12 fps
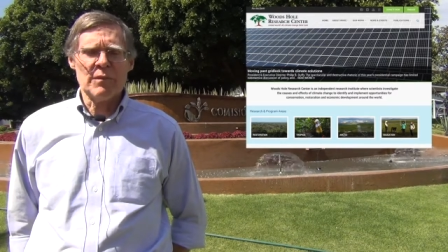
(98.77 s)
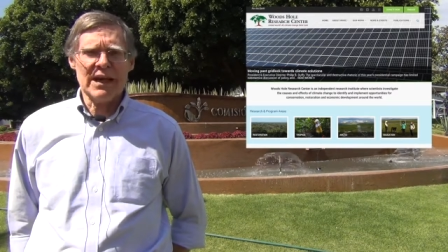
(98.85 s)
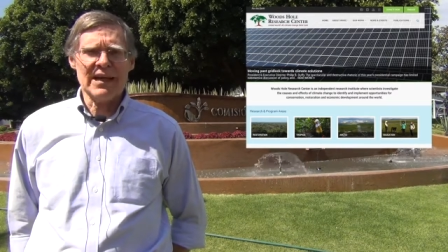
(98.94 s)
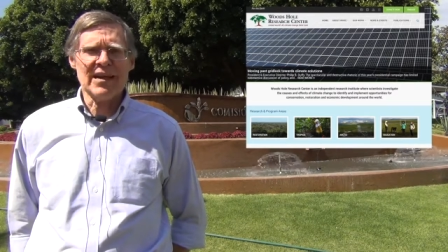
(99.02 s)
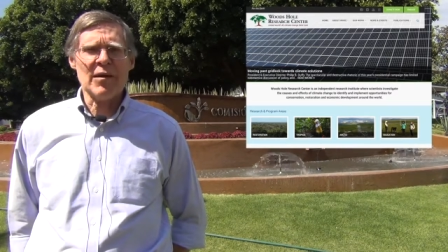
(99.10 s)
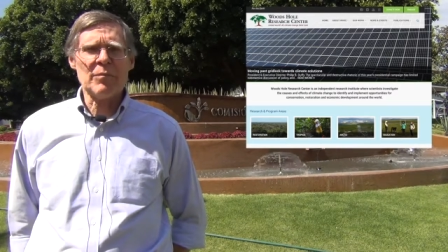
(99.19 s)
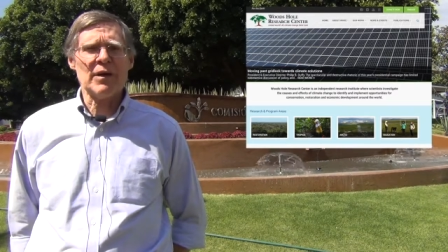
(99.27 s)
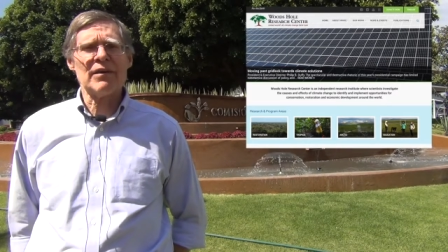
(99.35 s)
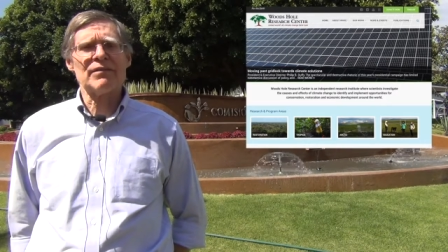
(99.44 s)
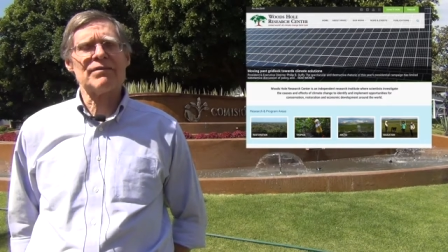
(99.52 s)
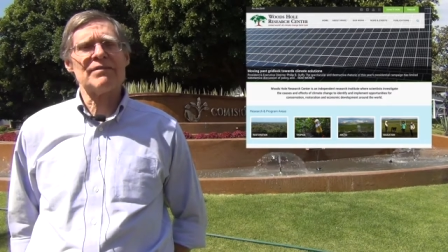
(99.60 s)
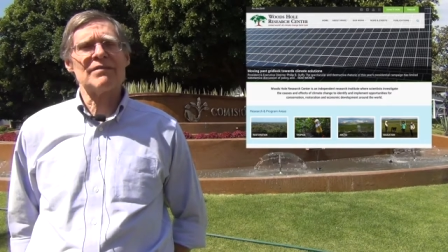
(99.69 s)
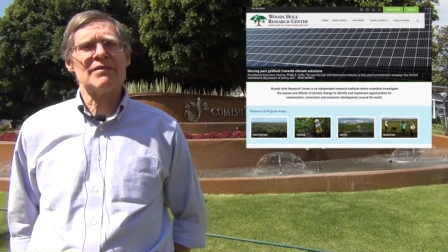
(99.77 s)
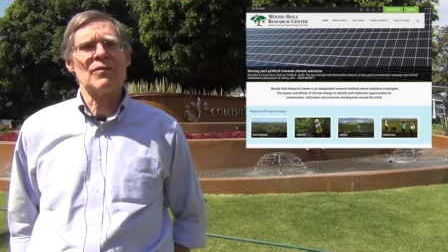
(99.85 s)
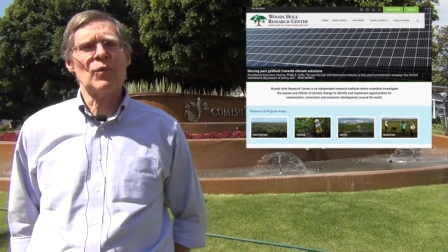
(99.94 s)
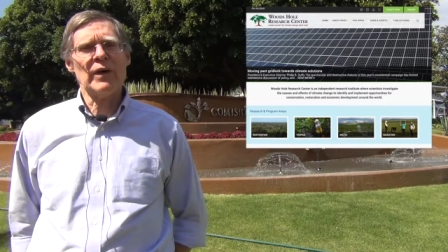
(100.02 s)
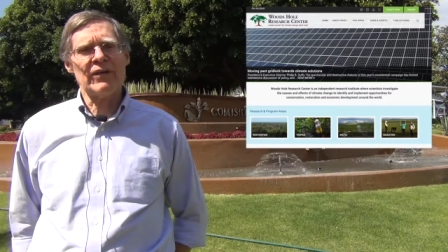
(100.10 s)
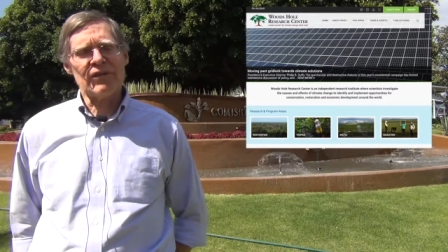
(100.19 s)
made up of
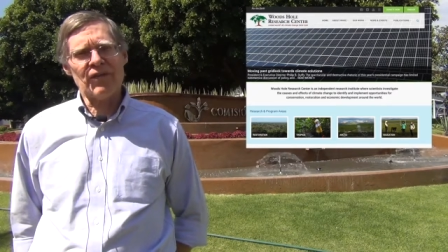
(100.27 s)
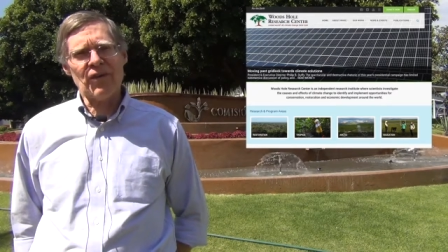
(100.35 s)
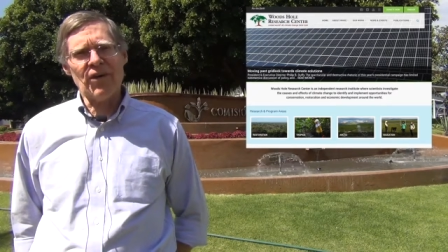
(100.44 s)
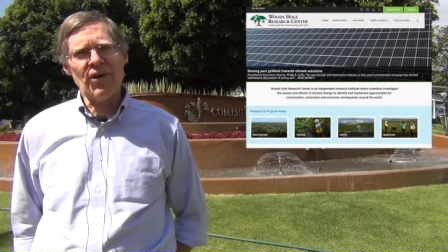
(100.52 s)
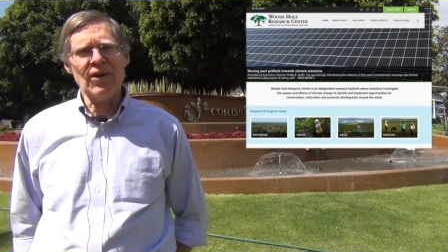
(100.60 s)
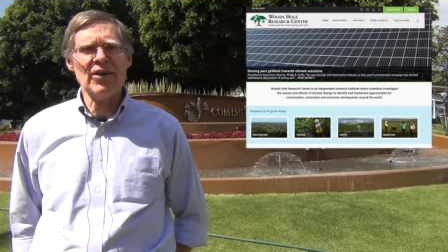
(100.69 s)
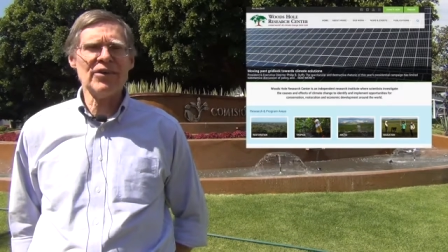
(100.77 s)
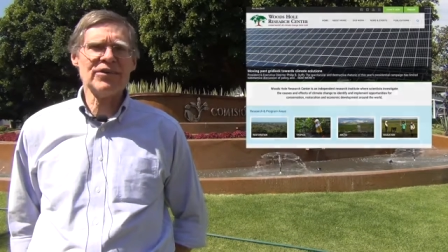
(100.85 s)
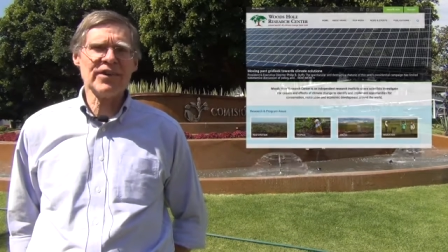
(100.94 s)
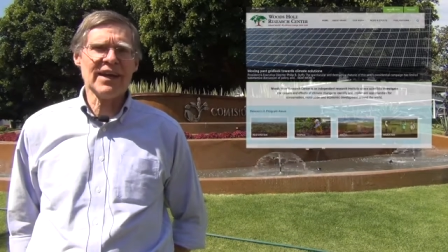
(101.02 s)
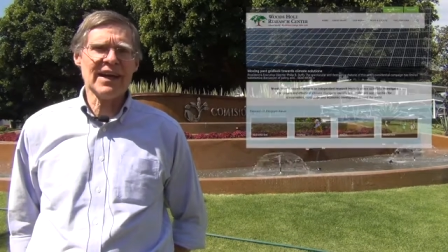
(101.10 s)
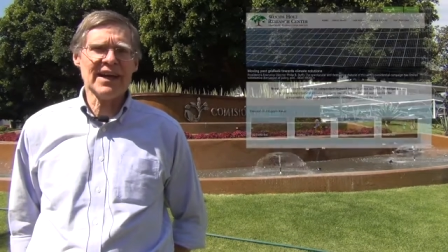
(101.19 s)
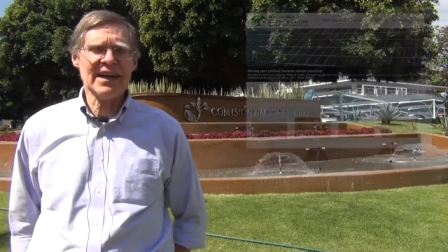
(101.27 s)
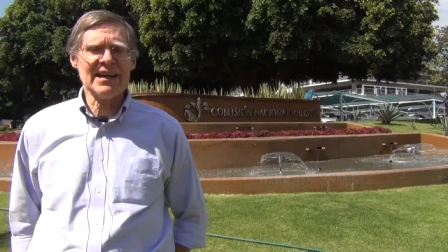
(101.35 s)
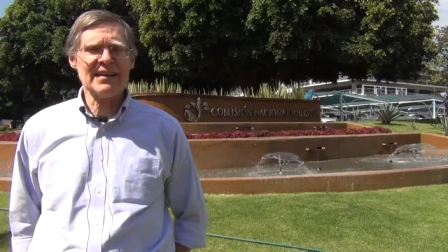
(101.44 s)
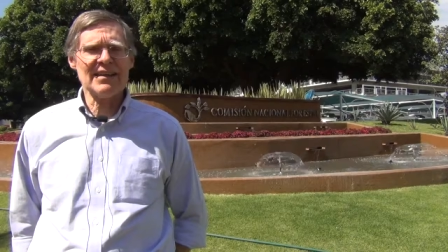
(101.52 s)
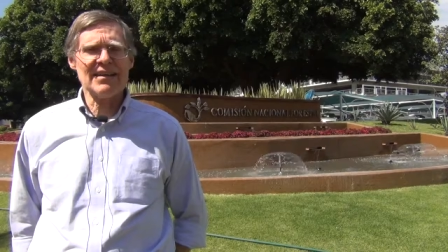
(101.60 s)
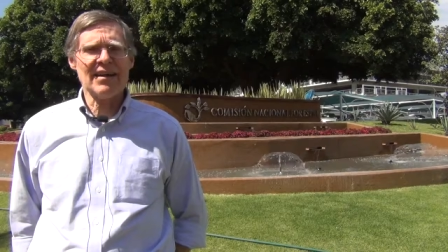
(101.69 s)
withdrawals
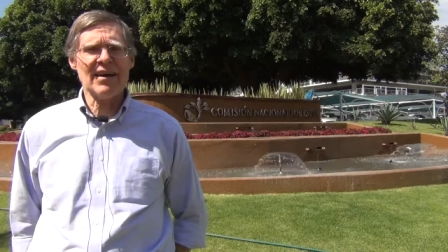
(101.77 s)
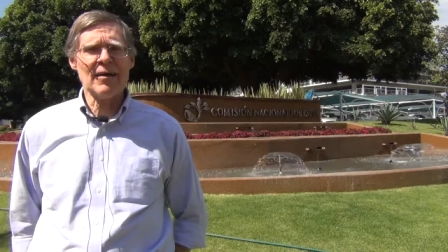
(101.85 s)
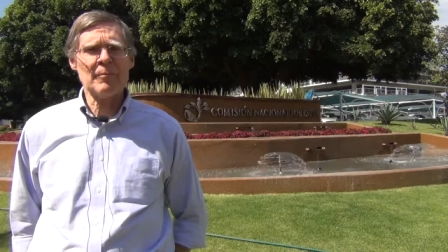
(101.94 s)
and